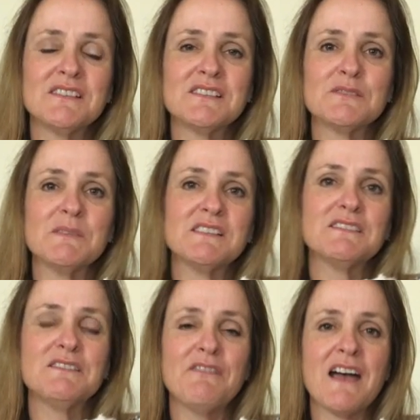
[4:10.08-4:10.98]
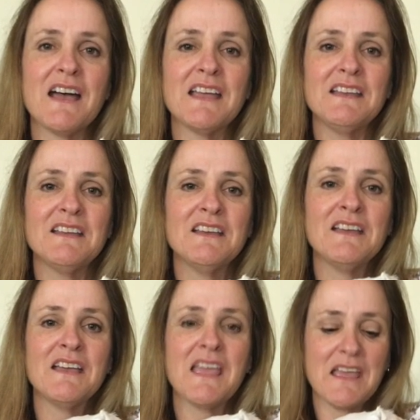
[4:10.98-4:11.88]
This is Mrs. Devine
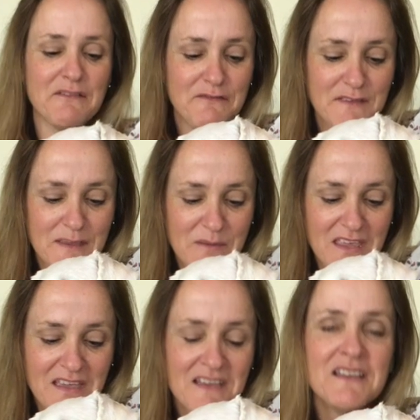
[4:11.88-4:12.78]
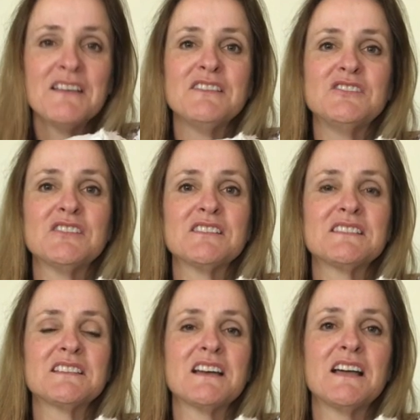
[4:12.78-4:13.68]
and Phoebe.
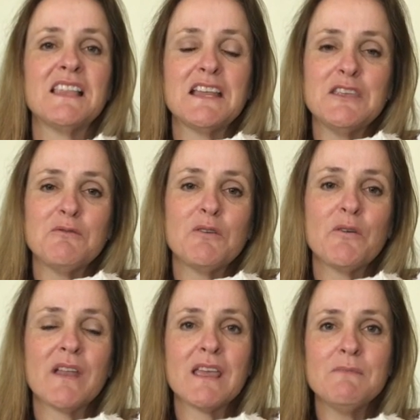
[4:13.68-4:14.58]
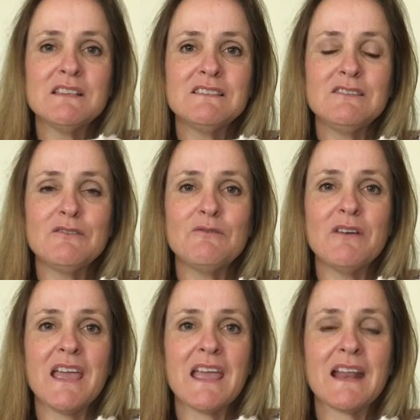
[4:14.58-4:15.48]
Just letting you know that I miss
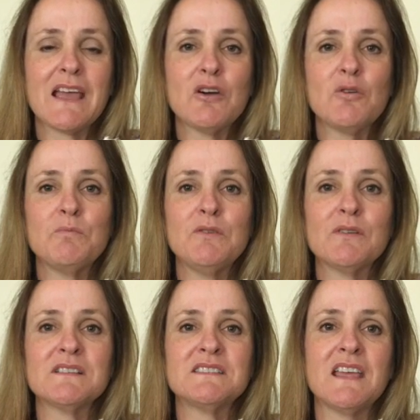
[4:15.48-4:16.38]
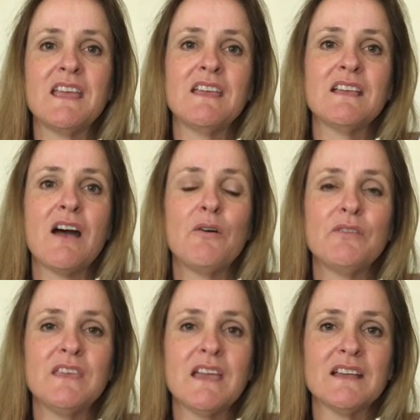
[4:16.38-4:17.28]
you, and I hope you are staying
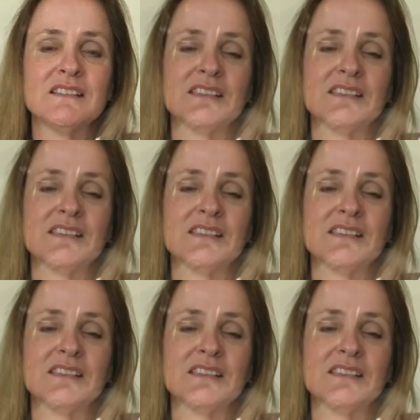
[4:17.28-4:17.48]
healthy and